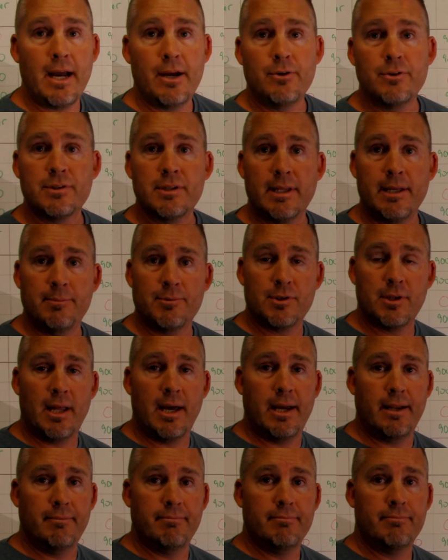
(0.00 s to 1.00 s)
who sleeps
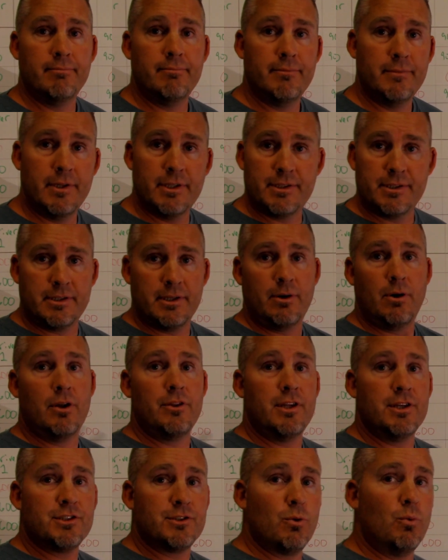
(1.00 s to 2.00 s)
late. This
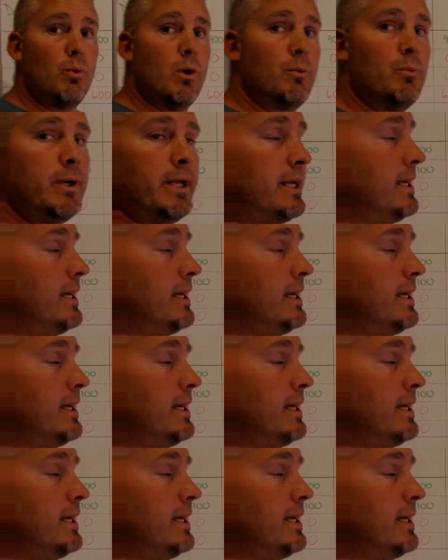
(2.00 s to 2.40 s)
is a 1 week